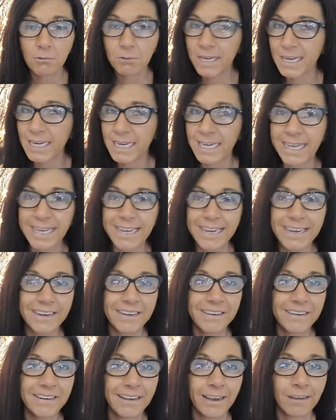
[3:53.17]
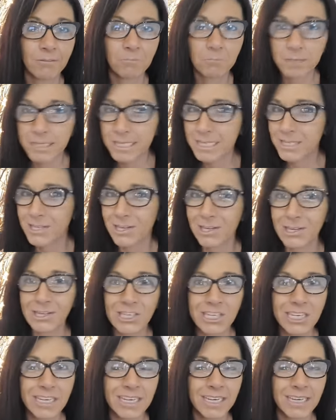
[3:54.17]
reading
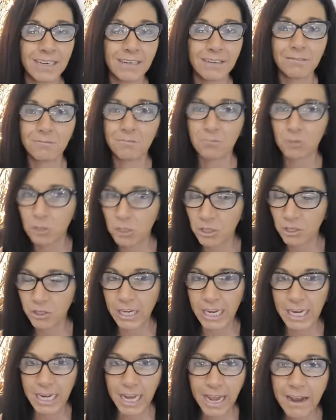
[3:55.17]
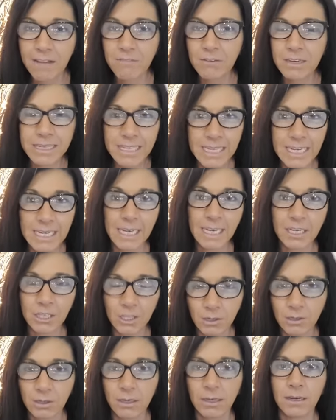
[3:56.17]
researching learning everything i
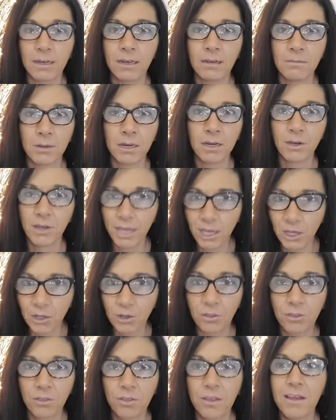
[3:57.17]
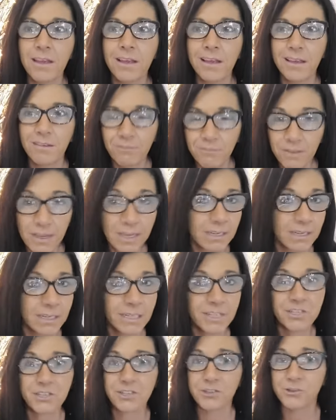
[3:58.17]
could about health
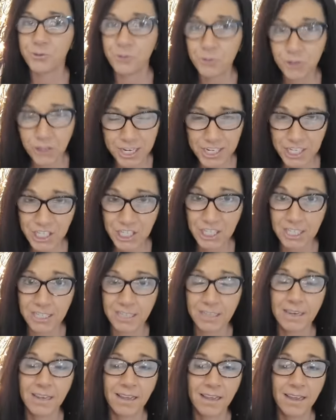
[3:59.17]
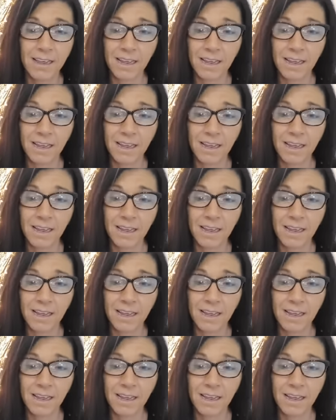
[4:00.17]
fitness nutrition